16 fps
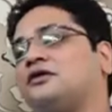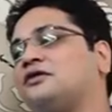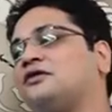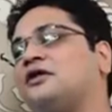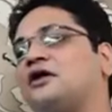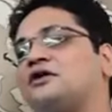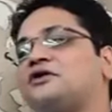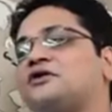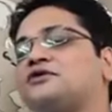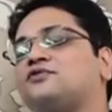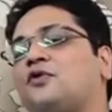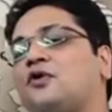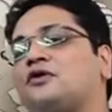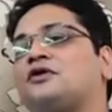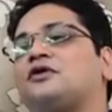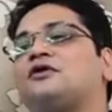that is
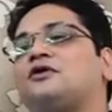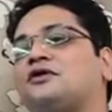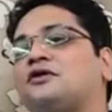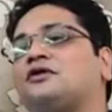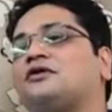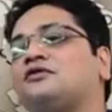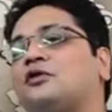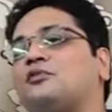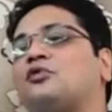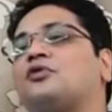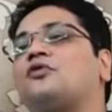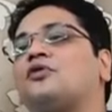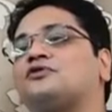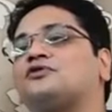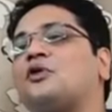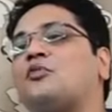what Jaipur
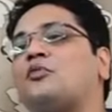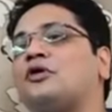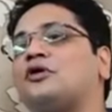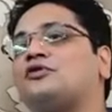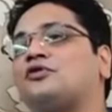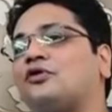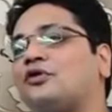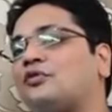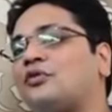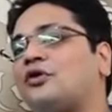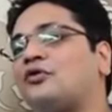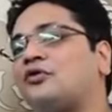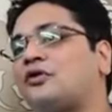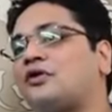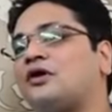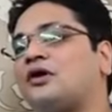Watch Company is all about,
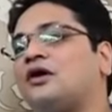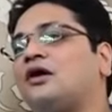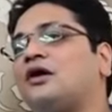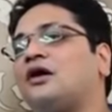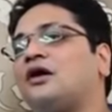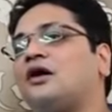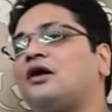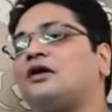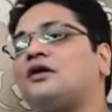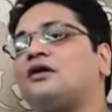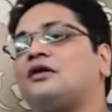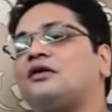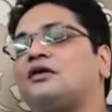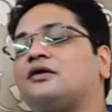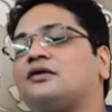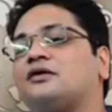and
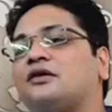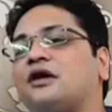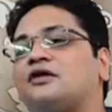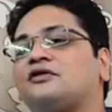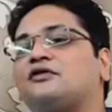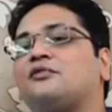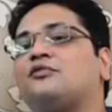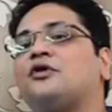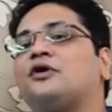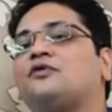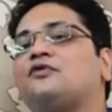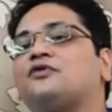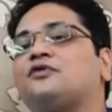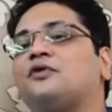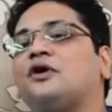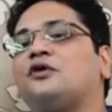that is something which
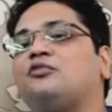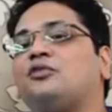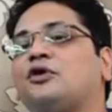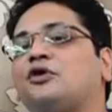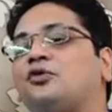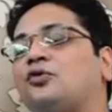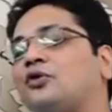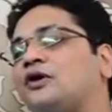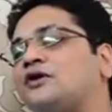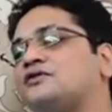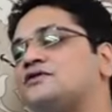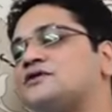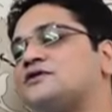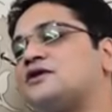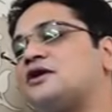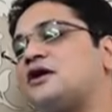we have been doing
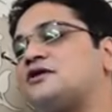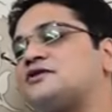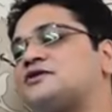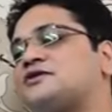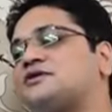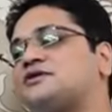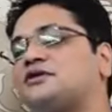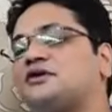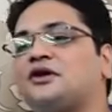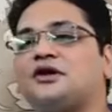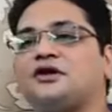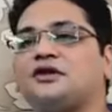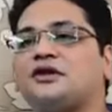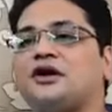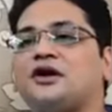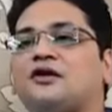since last
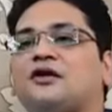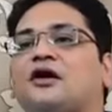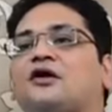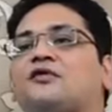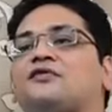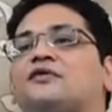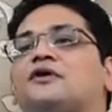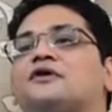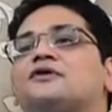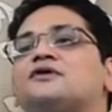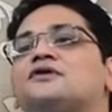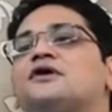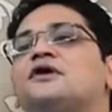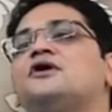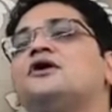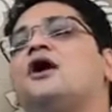3.5 years,
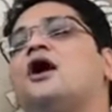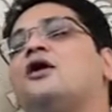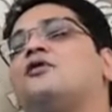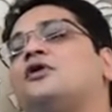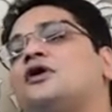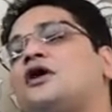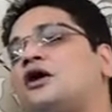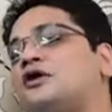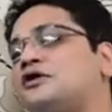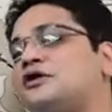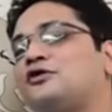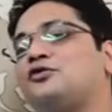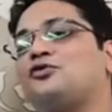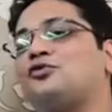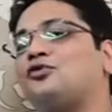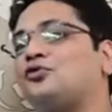and we'll
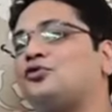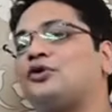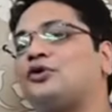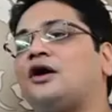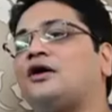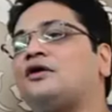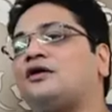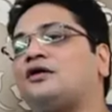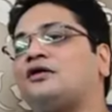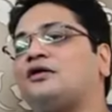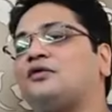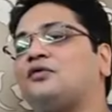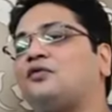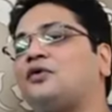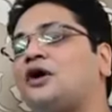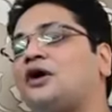continue to do that.
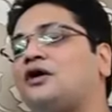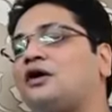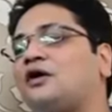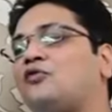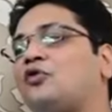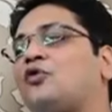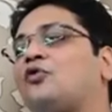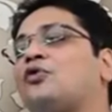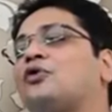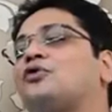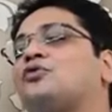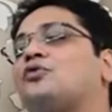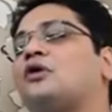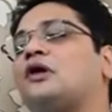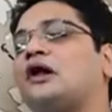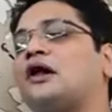We are never going to
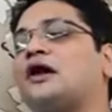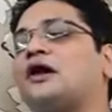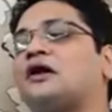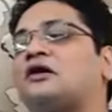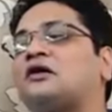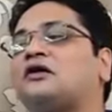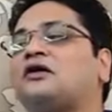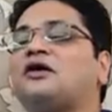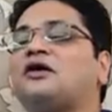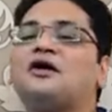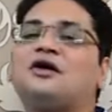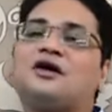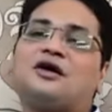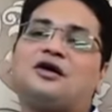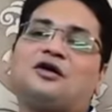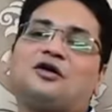create
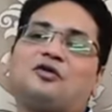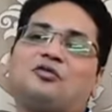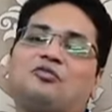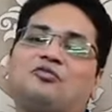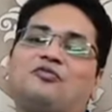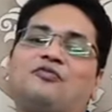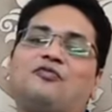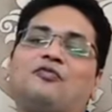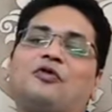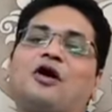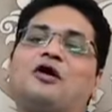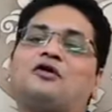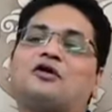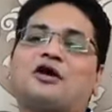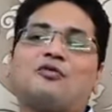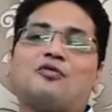uh,
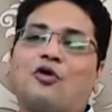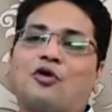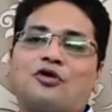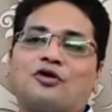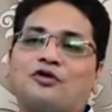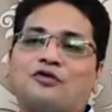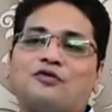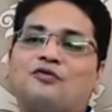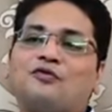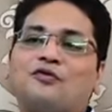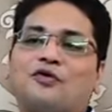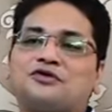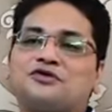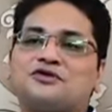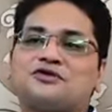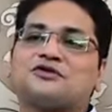ultra modern
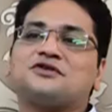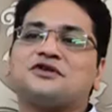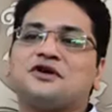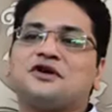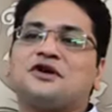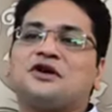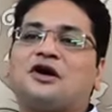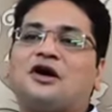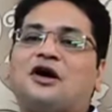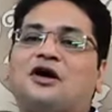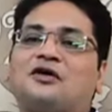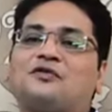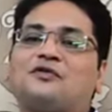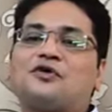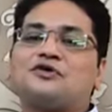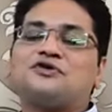watches. Our
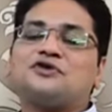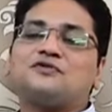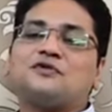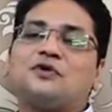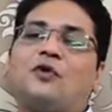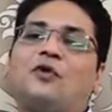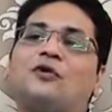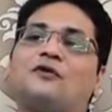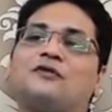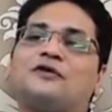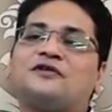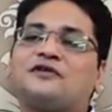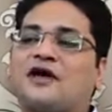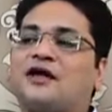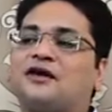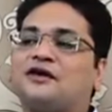watches will always
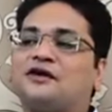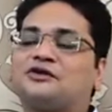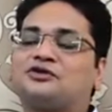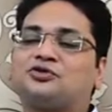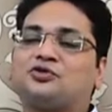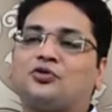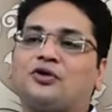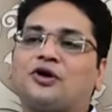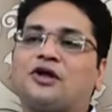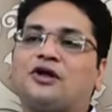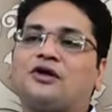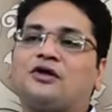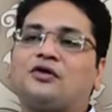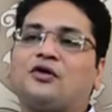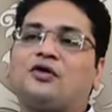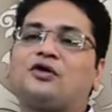carry a story
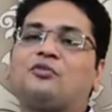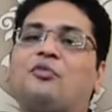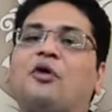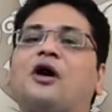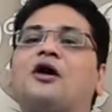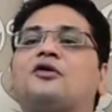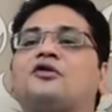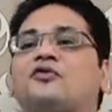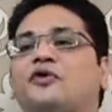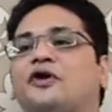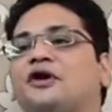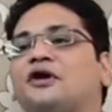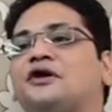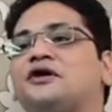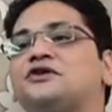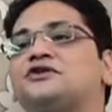or a part of
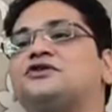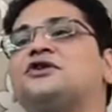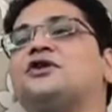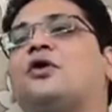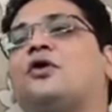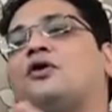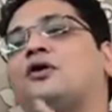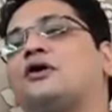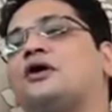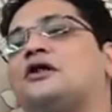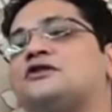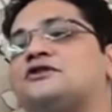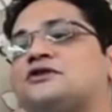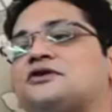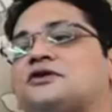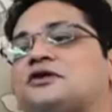Indian history or a
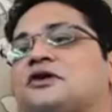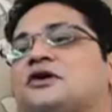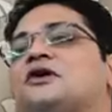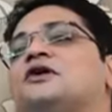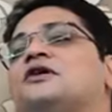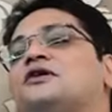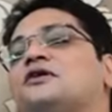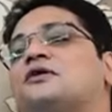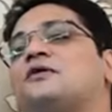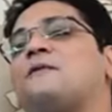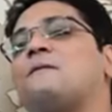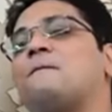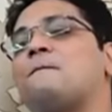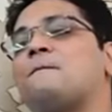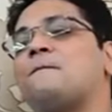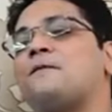culture. You know,
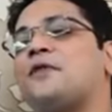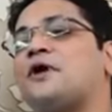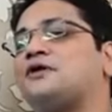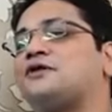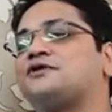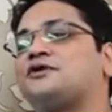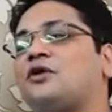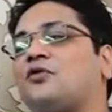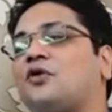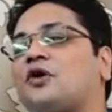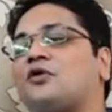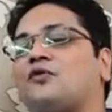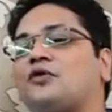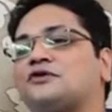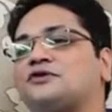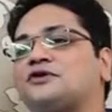that is how our
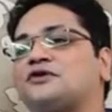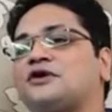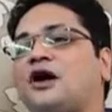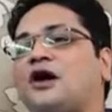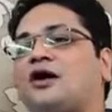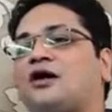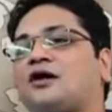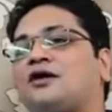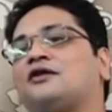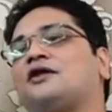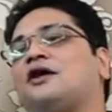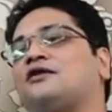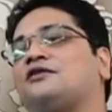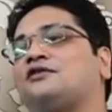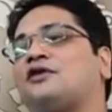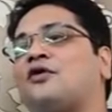watches are, and that
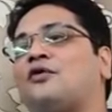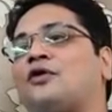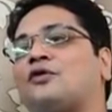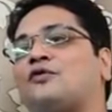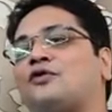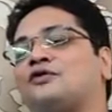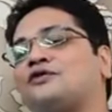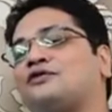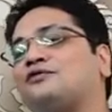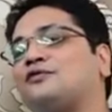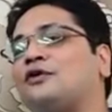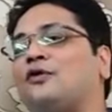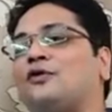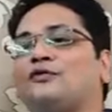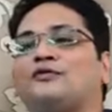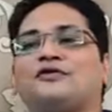is how our watches will
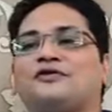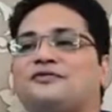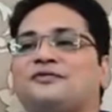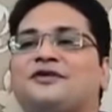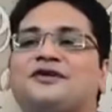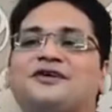always be.